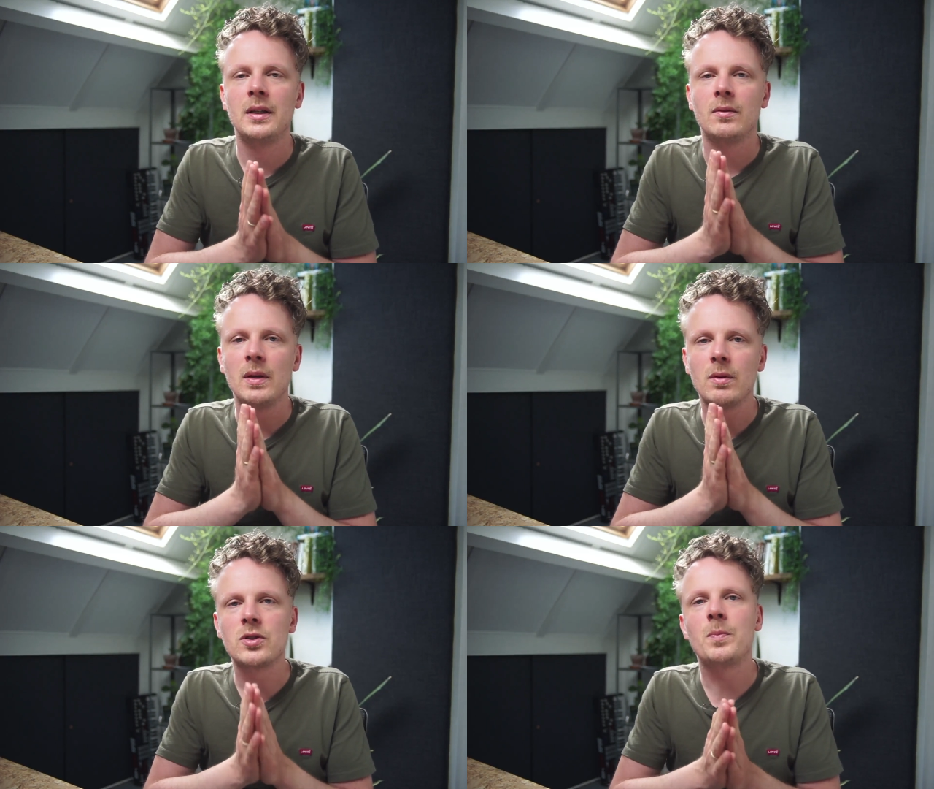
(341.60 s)

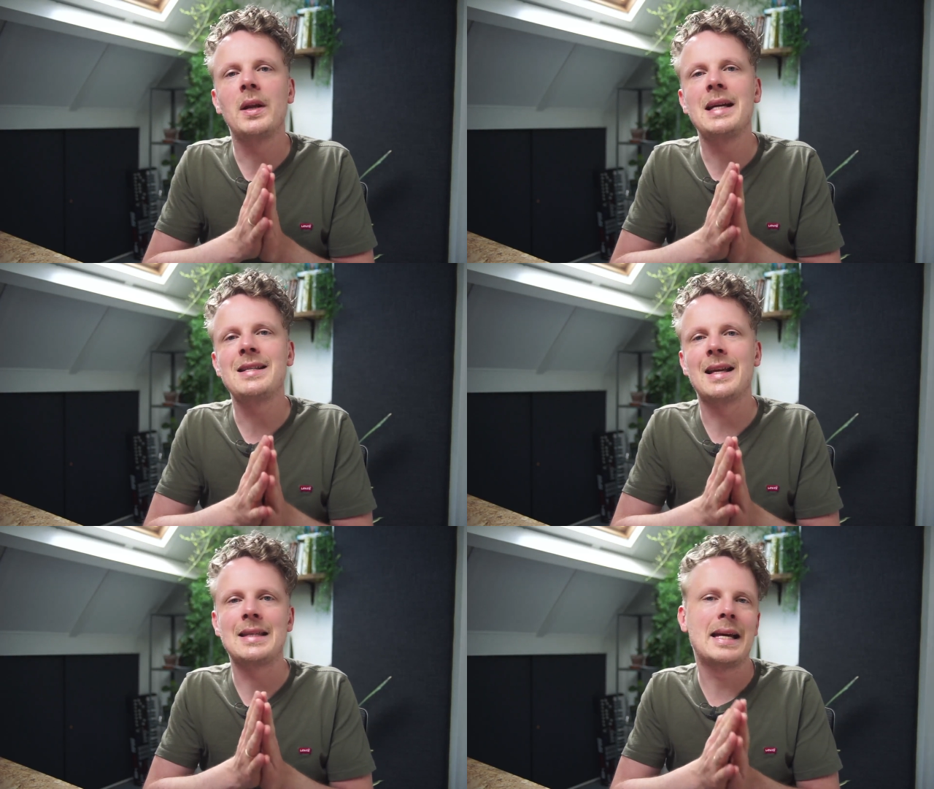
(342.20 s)
We want to
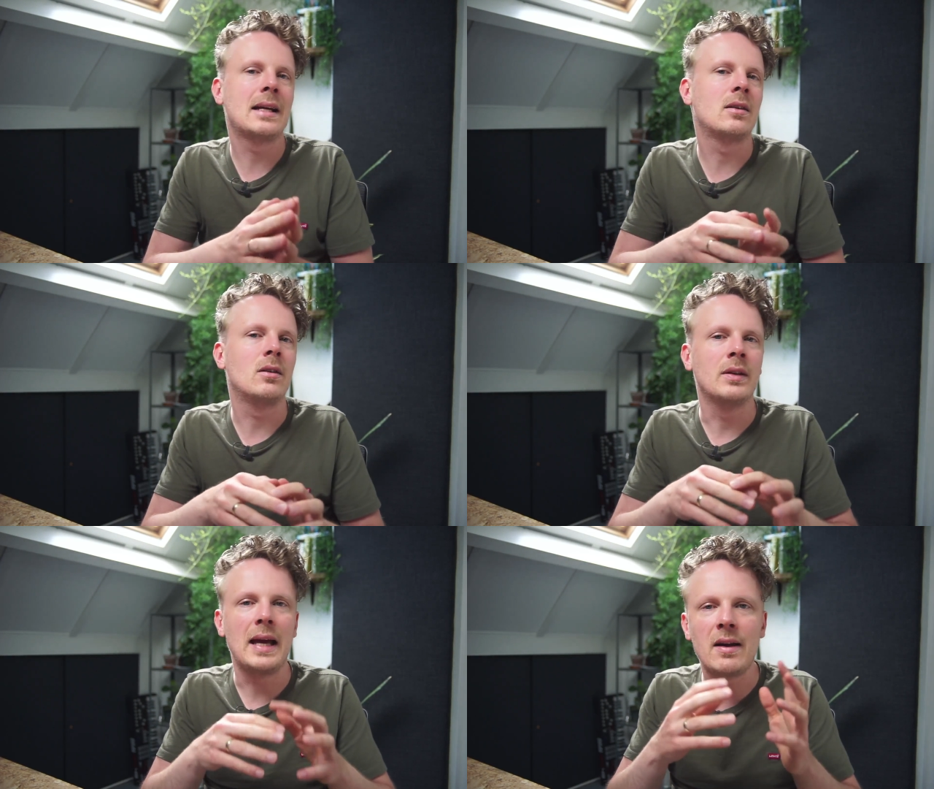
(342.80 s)
place that tag
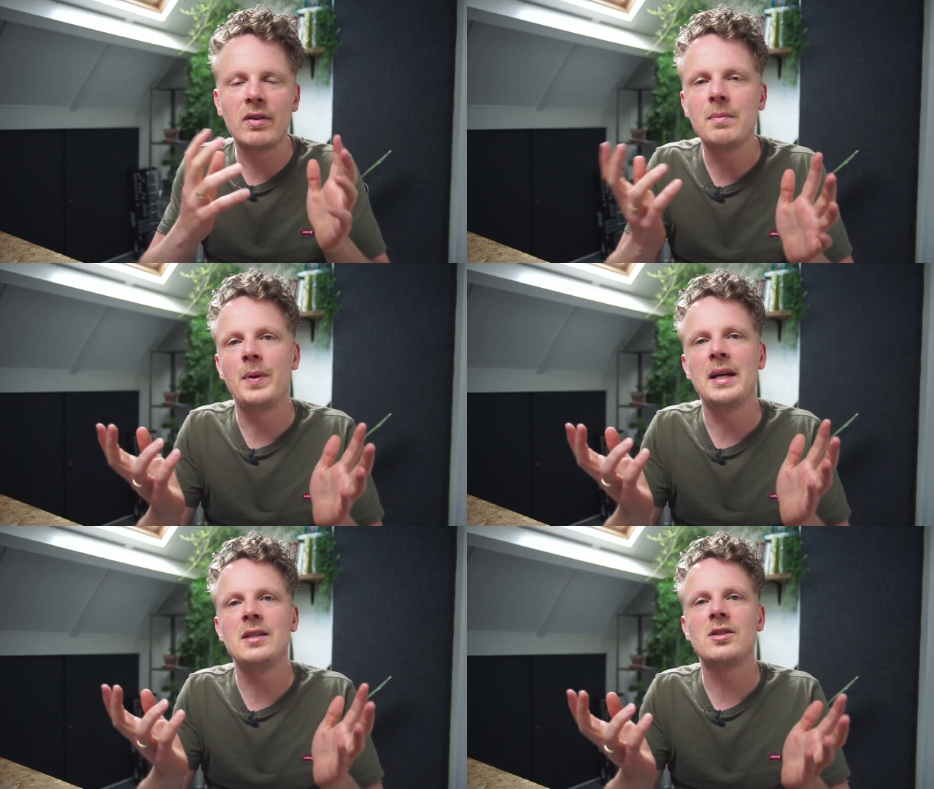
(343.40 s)
on every
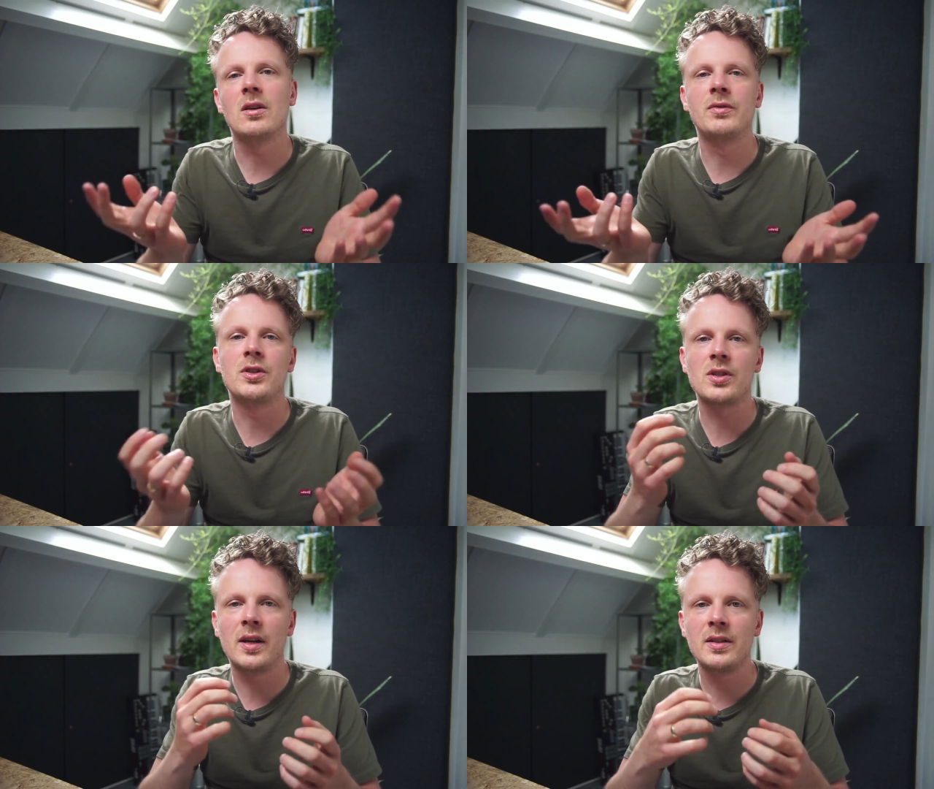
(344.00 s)
page of the
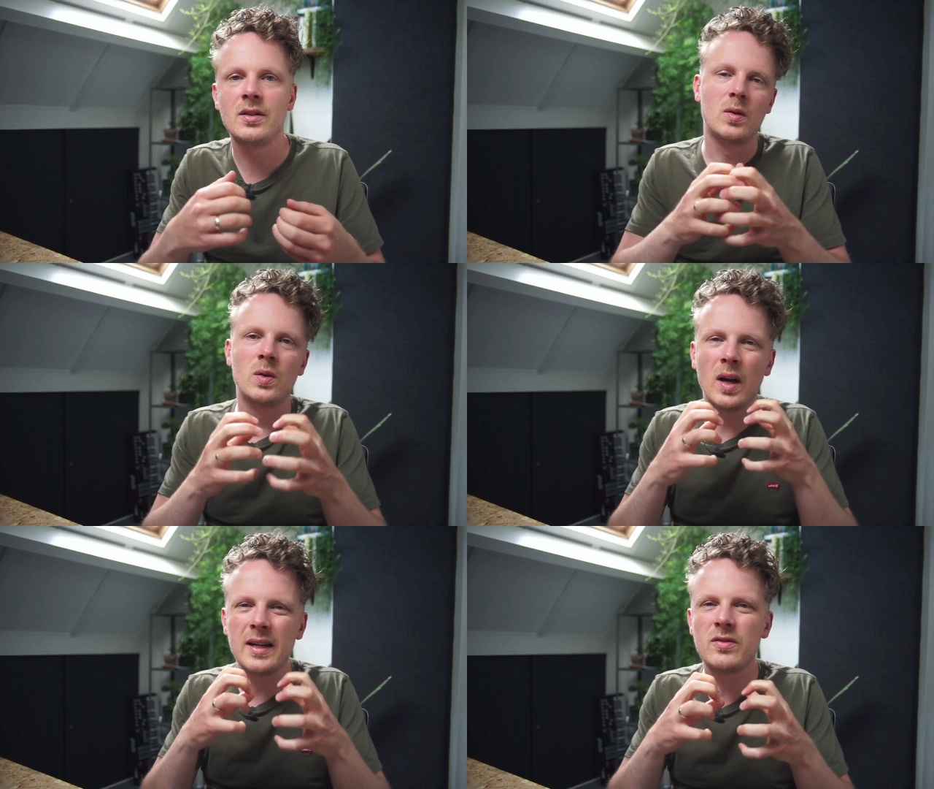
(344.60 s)
site
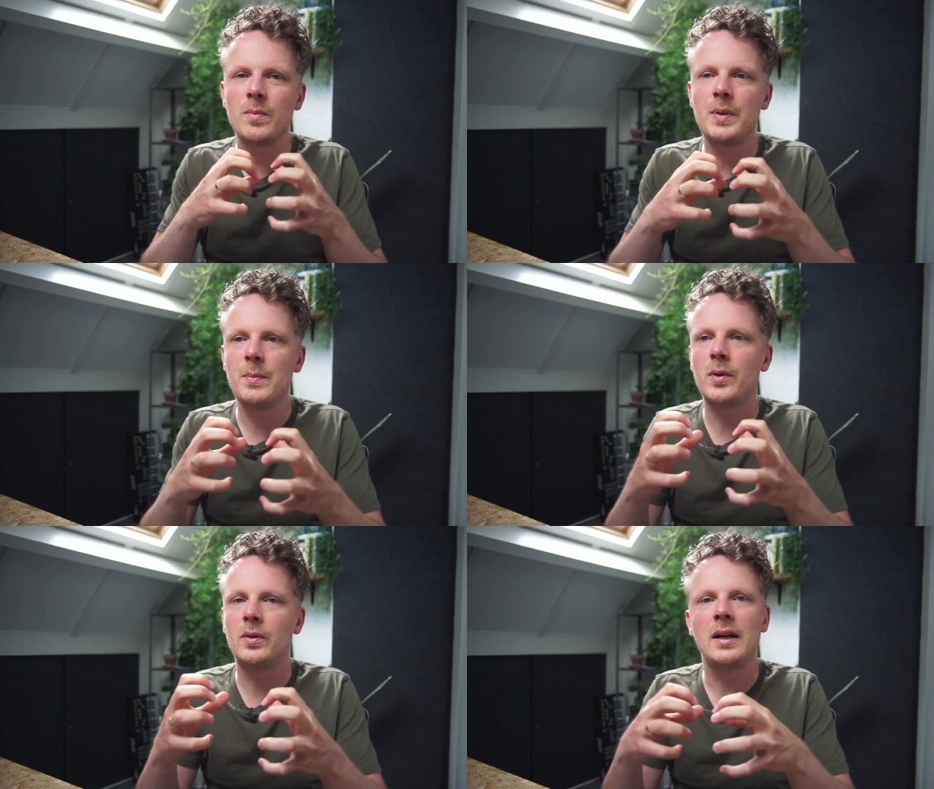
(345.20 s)
right when
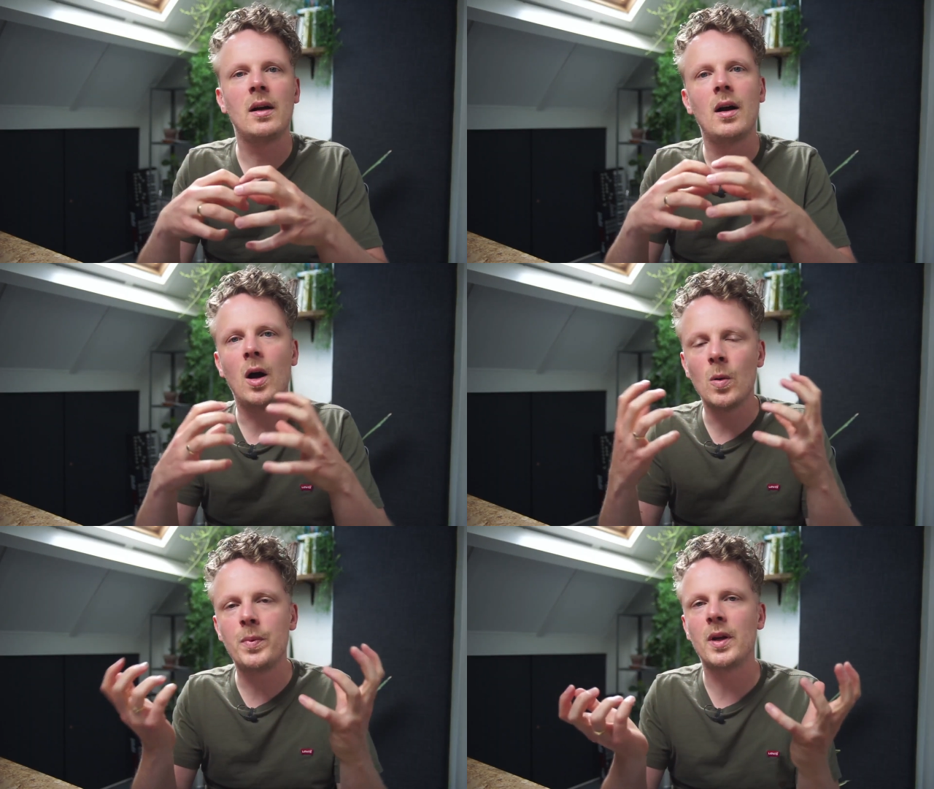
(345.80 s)
people
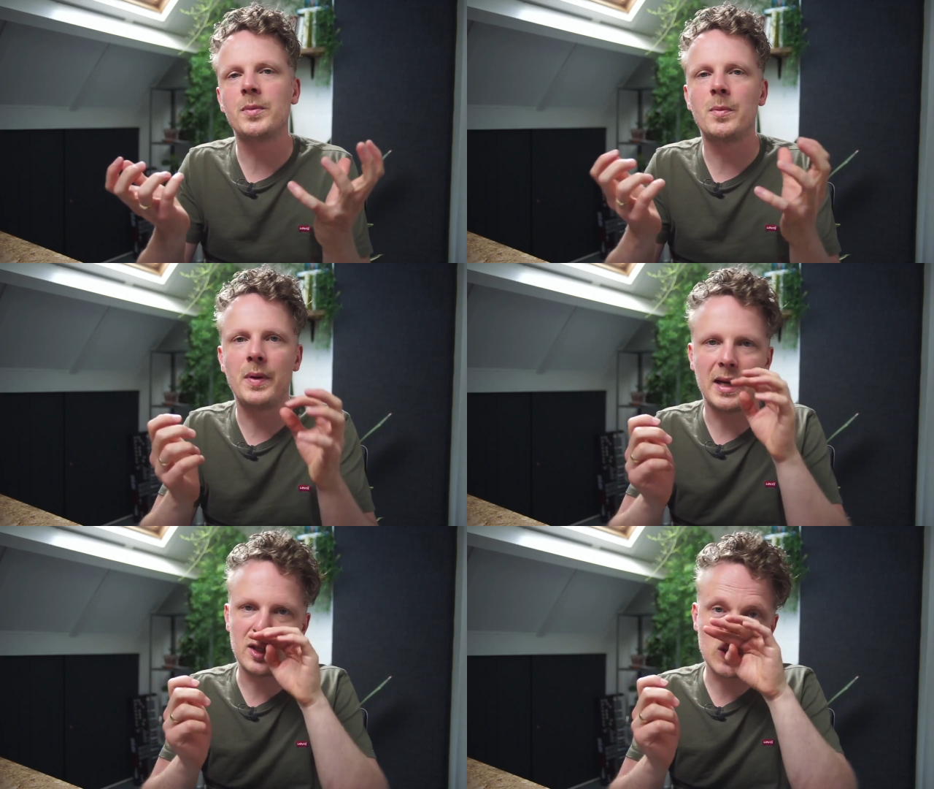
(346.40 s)
open up the
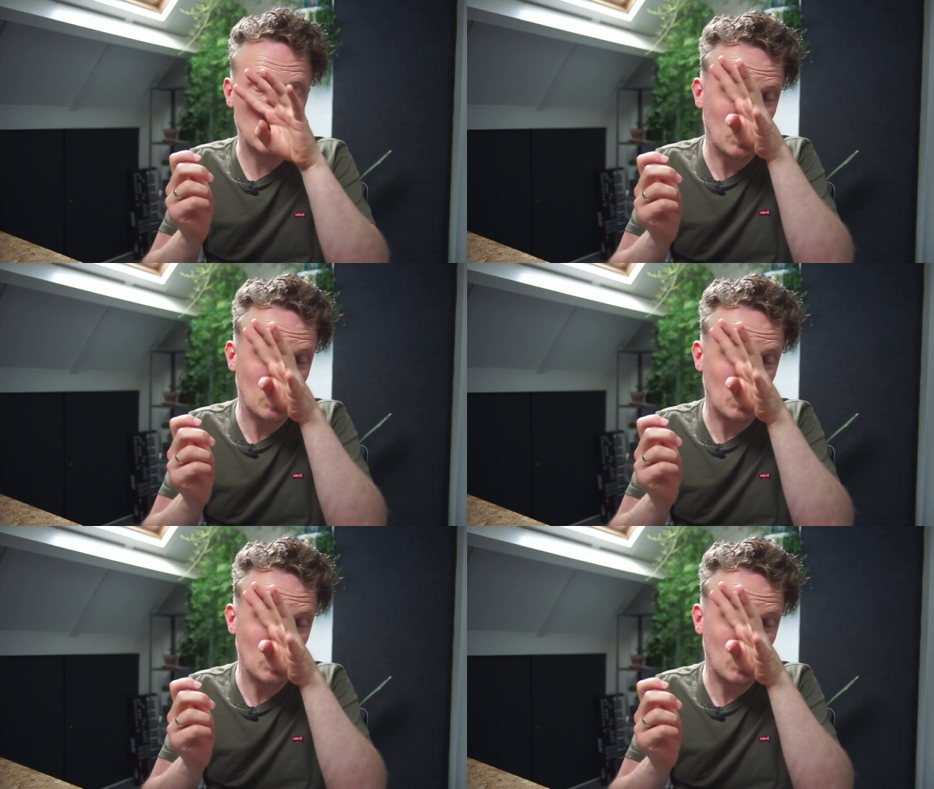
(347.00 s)
page.